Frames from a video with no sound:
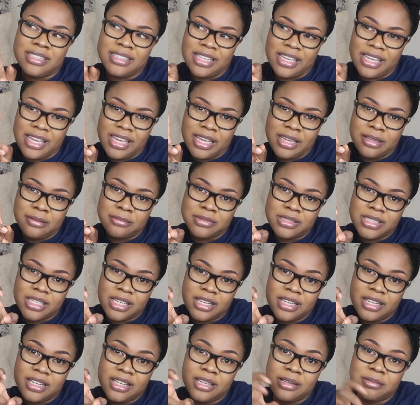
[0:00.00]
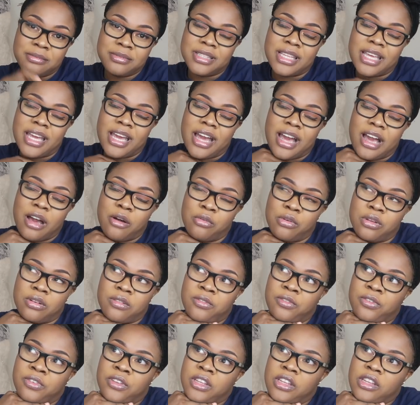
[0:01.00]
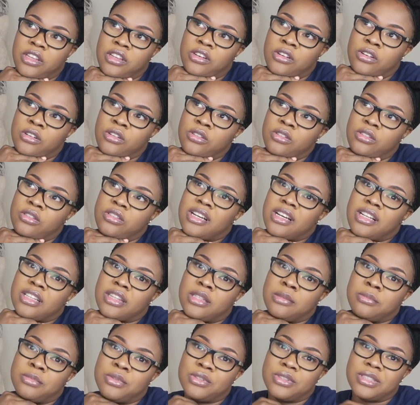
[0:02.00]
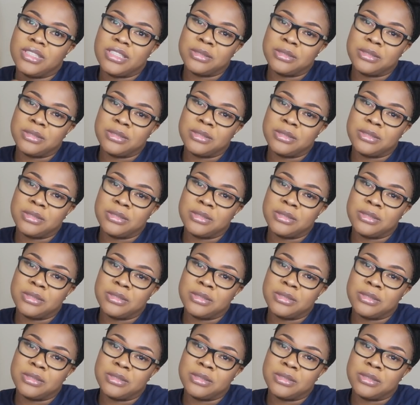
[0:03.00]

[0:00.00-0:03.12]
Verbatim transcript: game time that I would feel comfortable